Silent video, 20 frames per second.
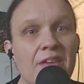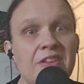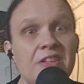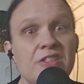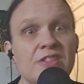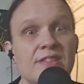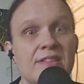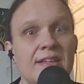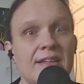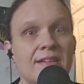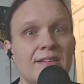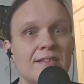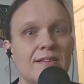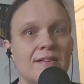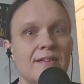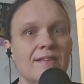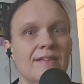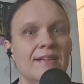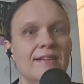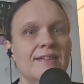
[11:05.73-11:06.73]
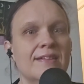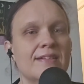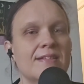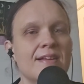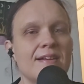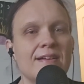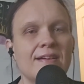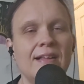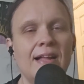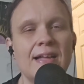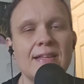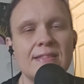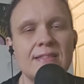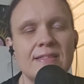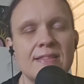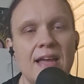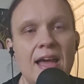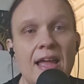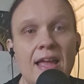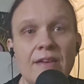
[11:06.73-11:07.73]
they just like turned into
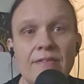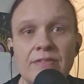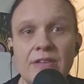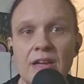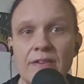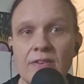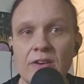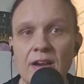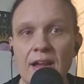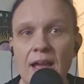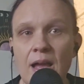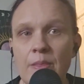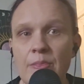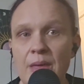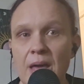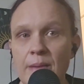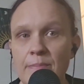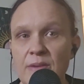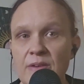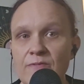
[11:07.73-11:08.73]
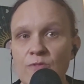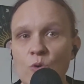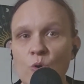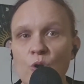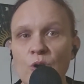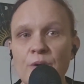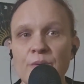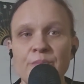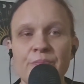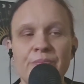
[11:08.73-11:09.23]
sunglasses. I have never had that before.